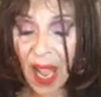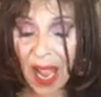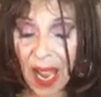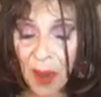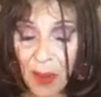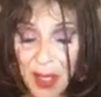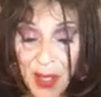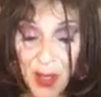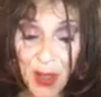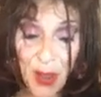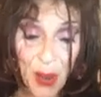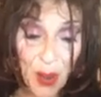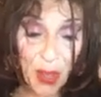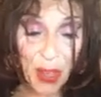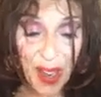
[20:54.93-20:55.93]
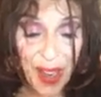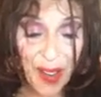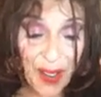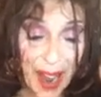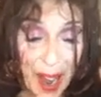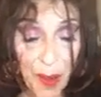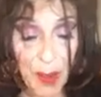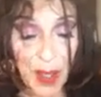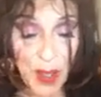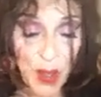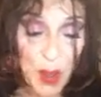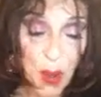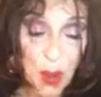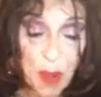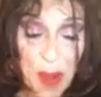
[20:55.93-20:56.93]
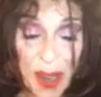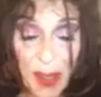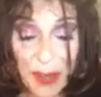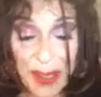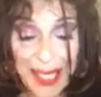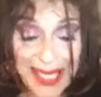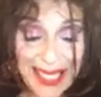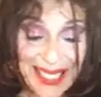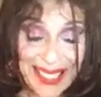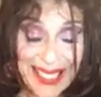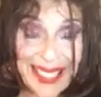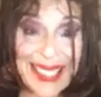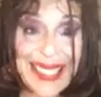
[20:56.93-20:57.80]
I was so there, I was so married